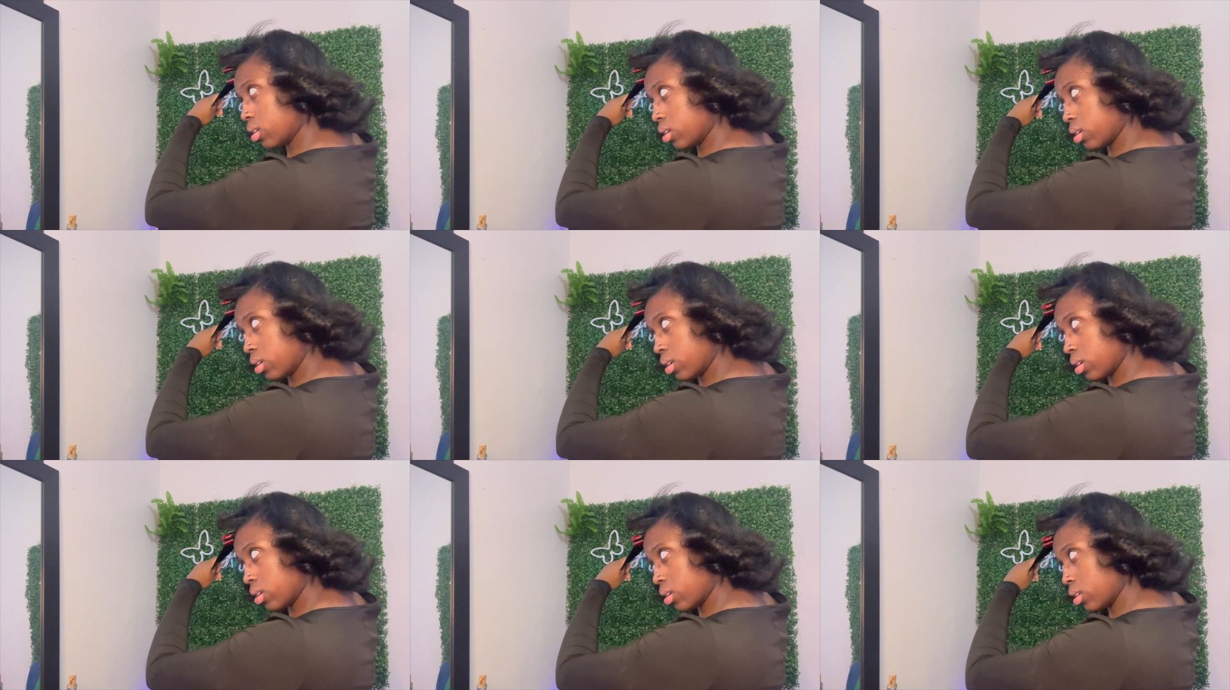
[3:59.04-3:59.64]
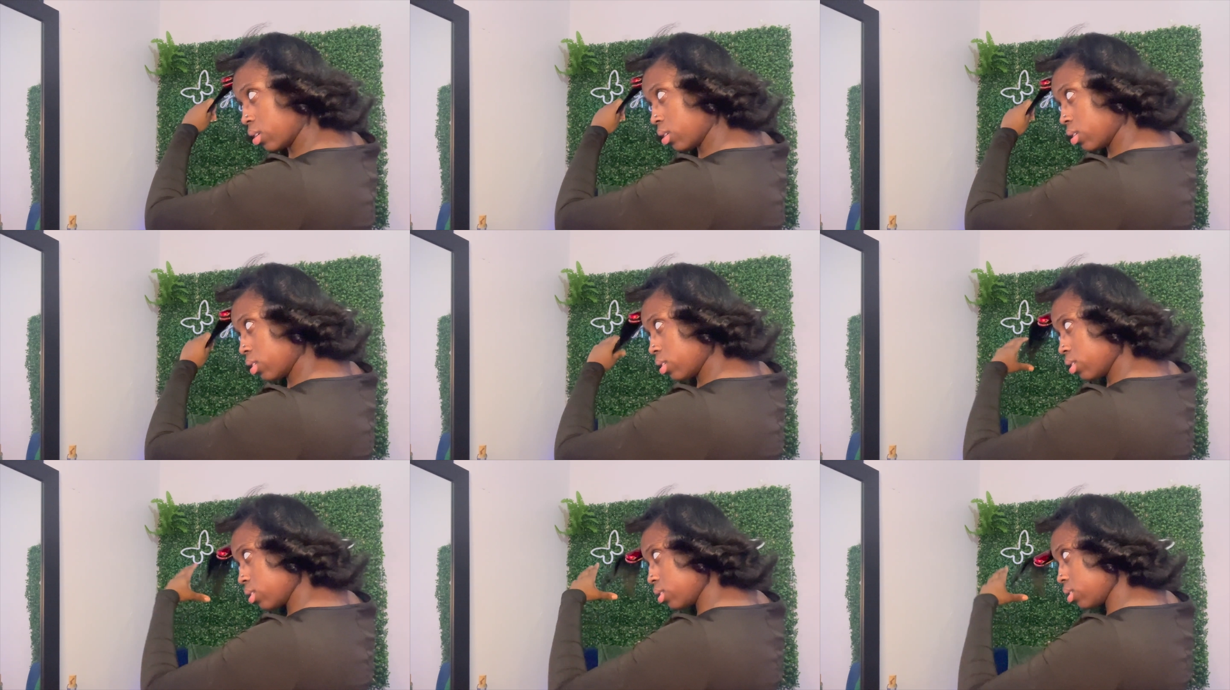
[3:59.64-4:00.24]

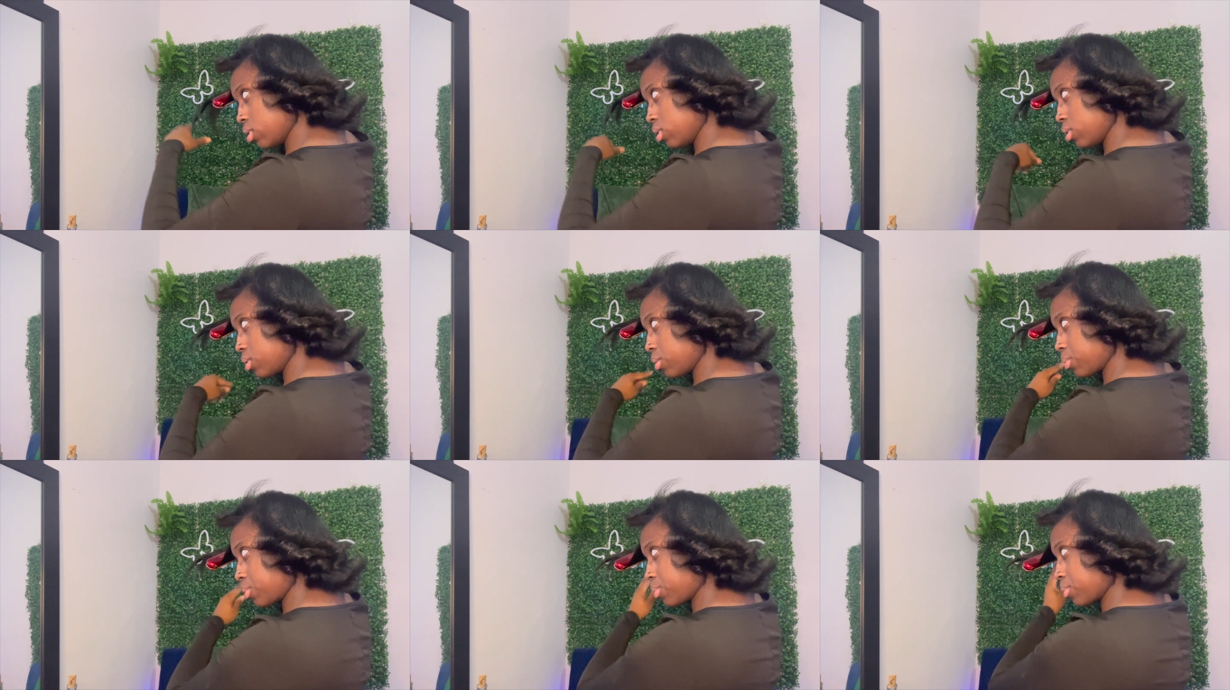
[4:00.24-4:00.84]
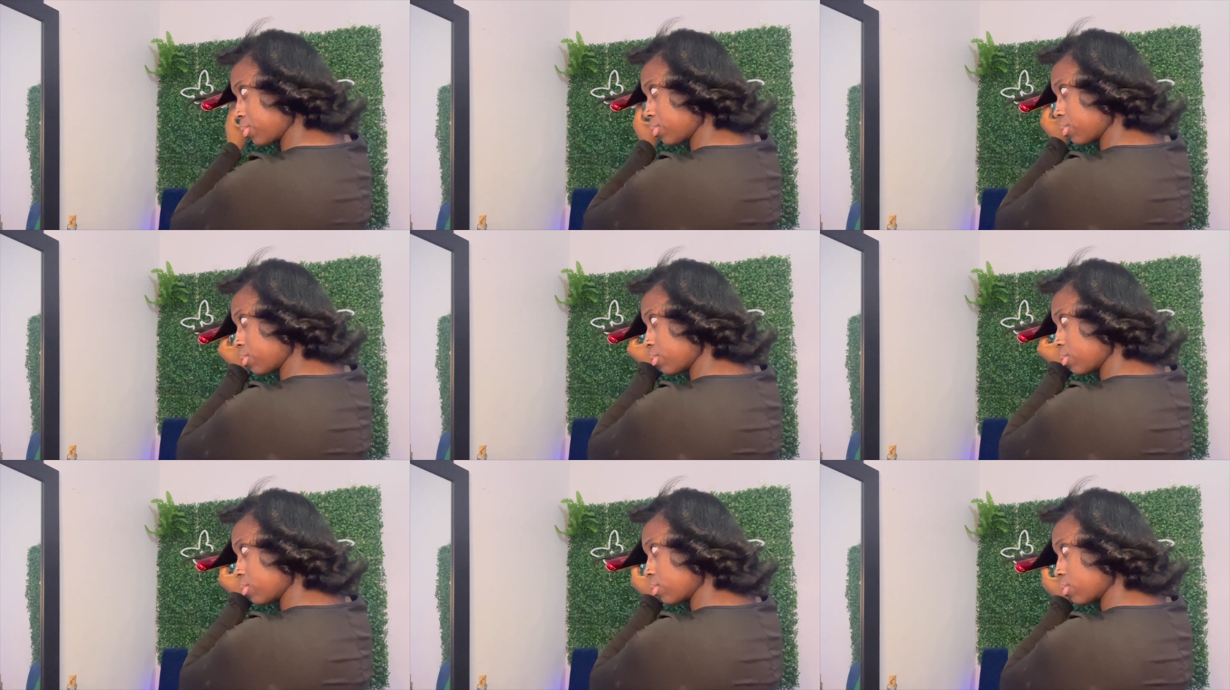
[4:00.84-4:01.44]

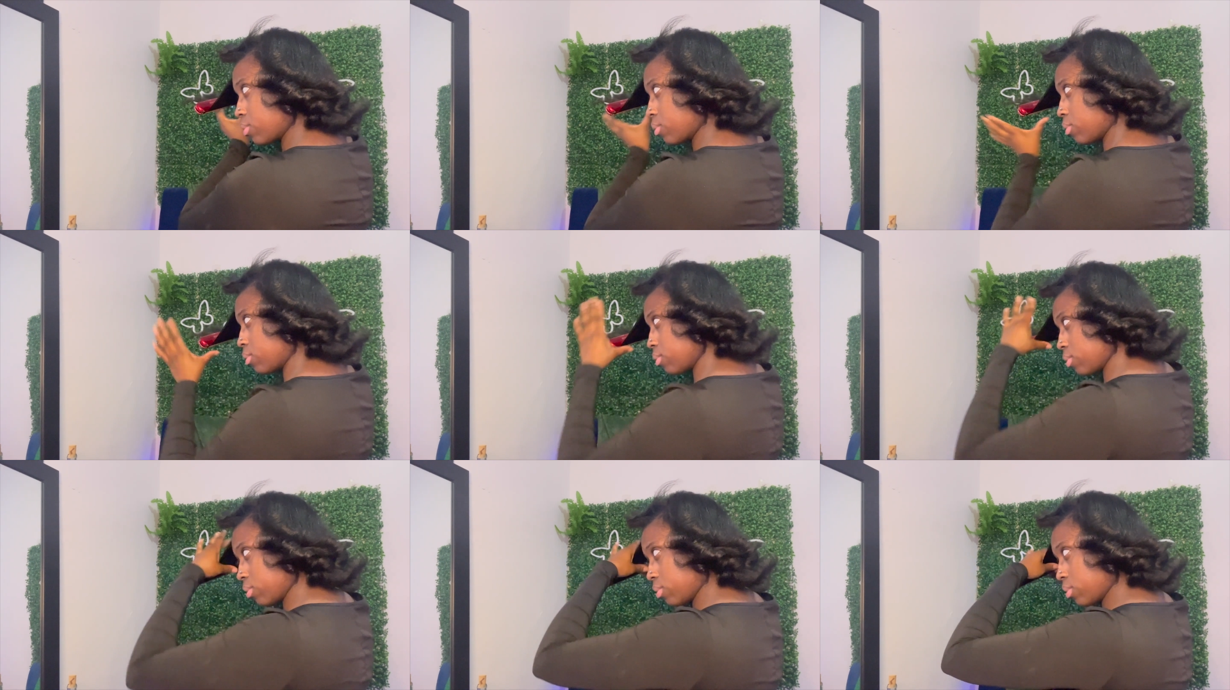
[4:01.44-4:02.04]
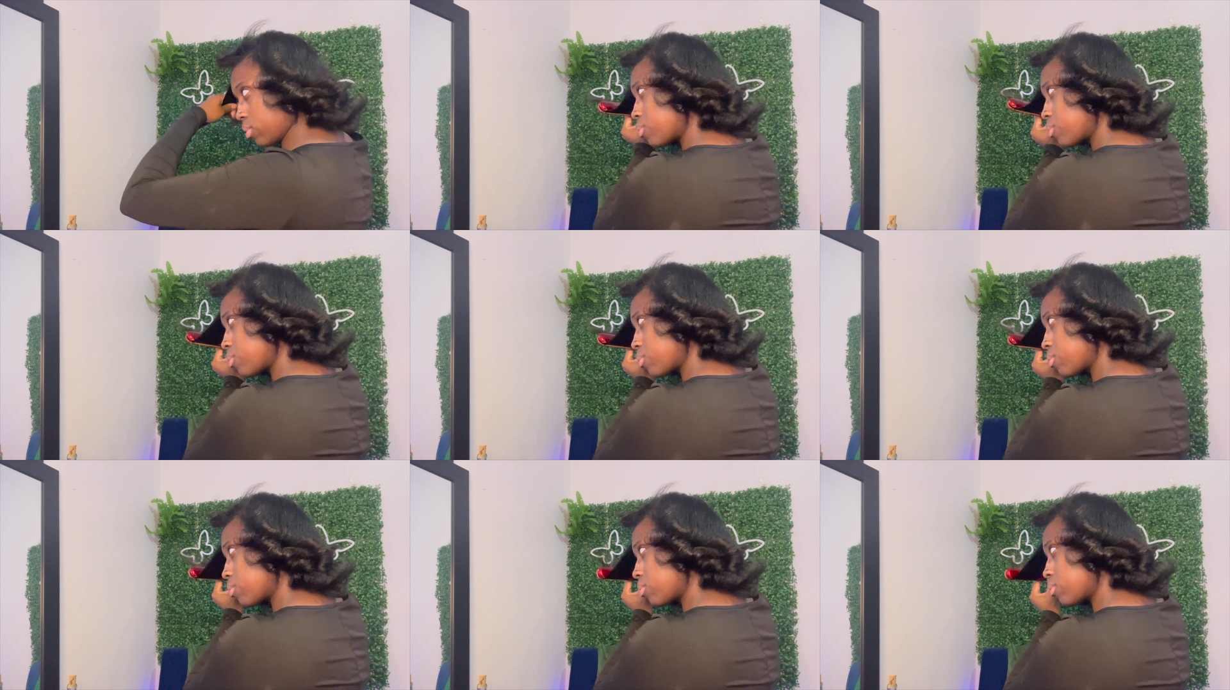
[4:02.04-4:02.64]

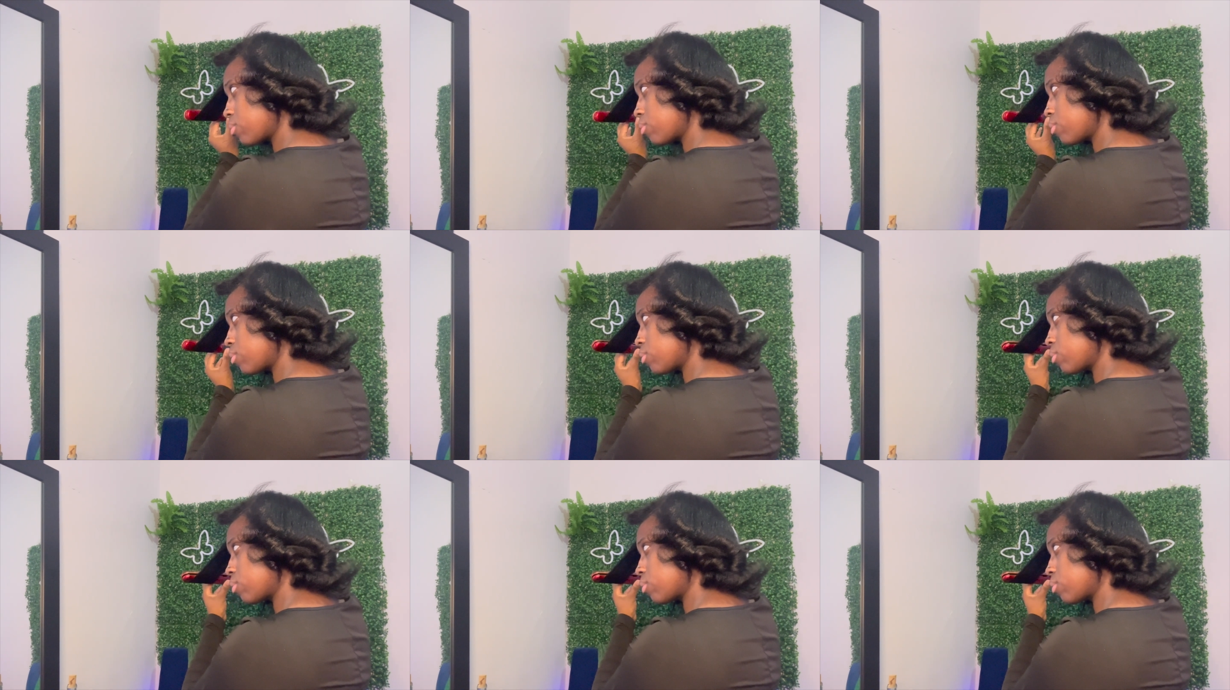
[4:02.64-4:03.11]
Nobody speaks.